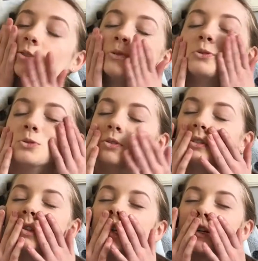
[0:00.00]

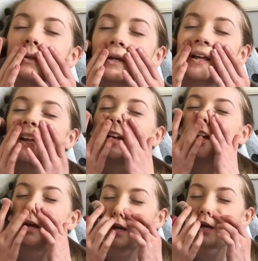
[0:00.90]
Oh.
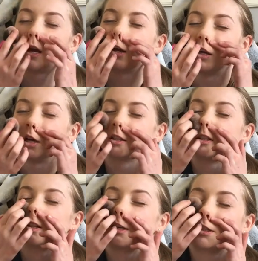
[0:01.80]

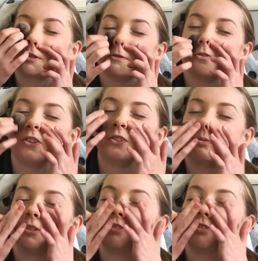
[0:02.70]
Yes, I like to feel my